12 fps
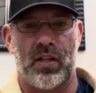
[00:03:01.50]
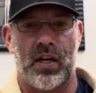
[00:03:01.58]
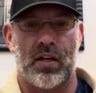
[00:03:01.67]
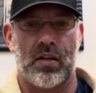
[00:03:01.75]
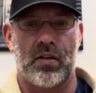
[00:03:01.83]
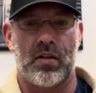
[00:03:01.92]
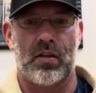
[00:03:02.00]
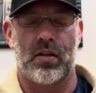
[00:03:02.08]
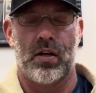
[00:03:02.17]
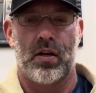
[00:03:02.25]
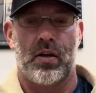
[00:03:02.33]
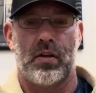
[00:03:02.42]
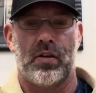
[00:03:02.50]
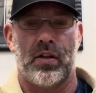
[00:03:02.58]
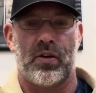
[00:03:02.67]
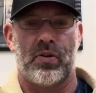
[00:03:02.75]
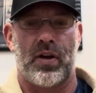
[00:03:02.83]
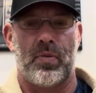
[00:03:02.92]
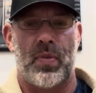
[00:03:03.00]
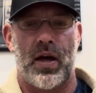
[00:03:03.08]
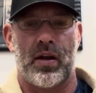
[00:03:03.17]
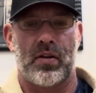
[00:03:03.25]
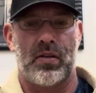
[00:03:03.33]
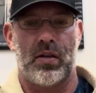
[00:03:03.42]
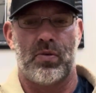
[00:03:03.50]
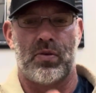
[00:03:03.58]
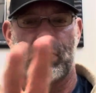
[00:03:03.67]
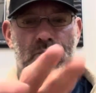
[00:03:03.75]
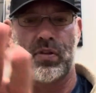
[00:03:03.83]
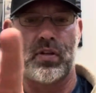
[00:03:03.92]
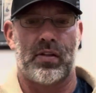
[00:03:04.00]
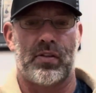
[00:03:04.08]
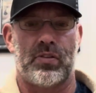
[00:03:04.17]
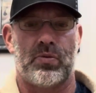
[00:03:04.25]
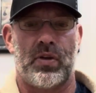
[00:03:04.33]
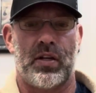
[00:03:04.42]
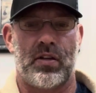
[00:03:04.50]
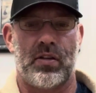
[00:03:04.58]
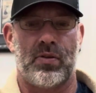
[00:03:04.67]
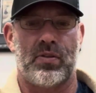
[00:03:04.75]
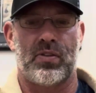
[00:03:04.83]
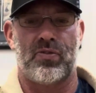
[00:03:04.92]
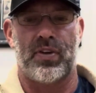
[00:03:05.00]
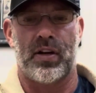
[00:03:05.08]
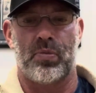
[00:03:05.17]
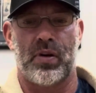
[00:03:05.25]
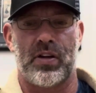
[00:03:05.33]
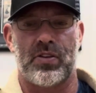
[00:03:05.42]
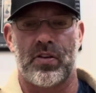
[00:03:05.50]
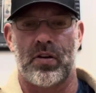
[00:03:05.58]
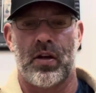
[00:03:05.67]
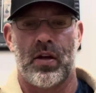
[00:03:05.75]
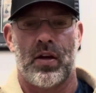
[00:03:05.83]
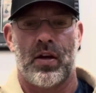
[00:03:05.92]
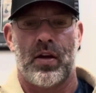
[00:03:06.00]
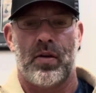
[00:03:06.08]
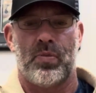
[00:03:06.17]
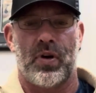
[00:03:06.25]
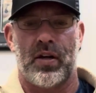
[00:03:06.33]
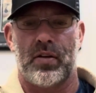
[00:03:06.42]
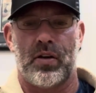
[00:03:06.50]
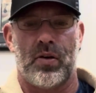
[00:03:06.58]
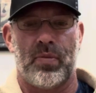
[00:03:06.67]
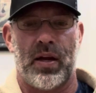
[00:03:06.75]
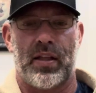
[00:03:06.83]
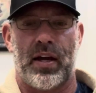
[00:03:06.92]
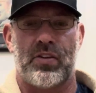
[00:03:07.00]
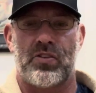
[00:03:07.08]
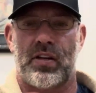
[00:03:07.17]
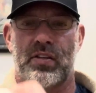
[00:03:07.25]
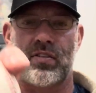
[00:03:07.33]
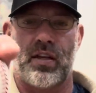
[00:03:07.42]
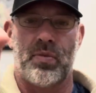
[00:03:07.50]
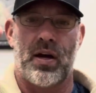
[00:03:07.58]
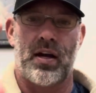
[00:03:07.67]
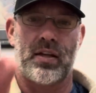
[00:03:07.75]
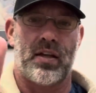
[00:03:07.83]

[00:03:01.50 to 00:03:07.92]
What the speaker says: that good. Like Grad Maddox, he was ridiculous what he could do with his finger pressure. But, mainly I just tried to stay behind